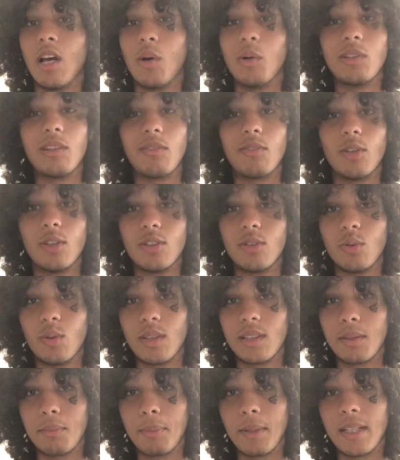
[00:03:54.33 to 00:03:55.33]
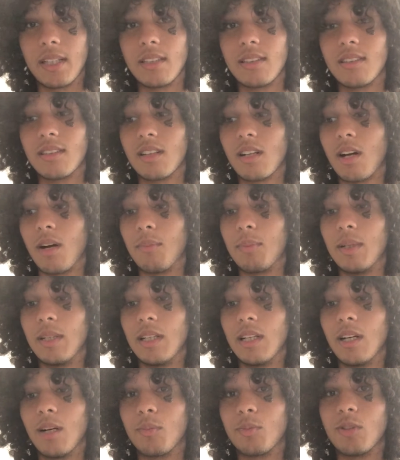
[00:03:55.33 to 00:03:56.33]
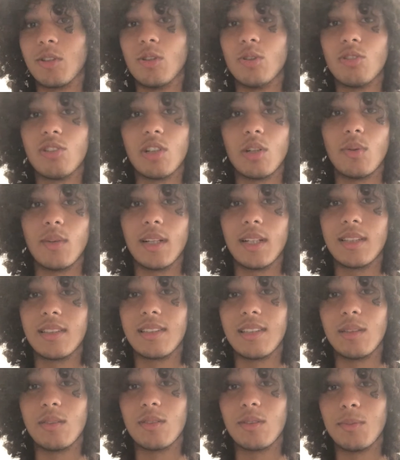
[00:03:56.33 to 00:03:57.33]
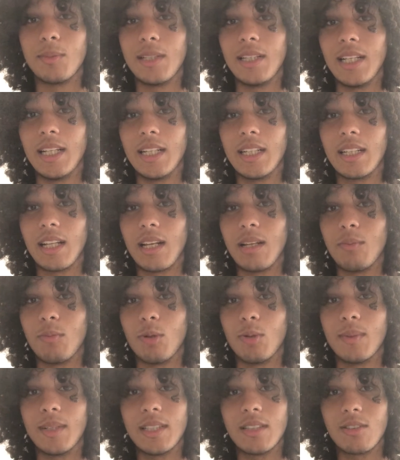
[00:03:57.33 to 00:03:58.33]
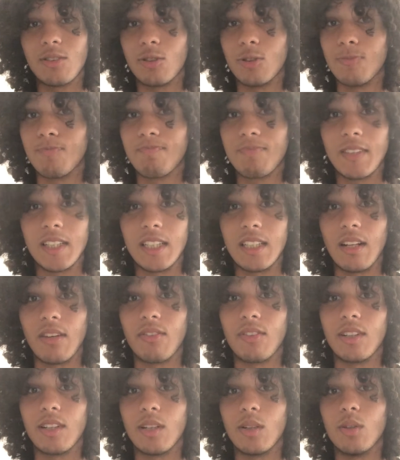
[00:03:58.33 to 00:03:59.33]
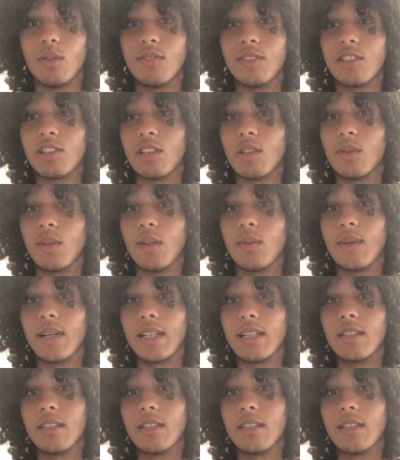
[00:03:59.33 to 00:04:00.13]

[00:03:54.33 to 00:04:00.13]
Whichever ones you want to pick is completely up to you. Chilwell seems to be nailed at the moment, so you can definitely go for Chilwell. Why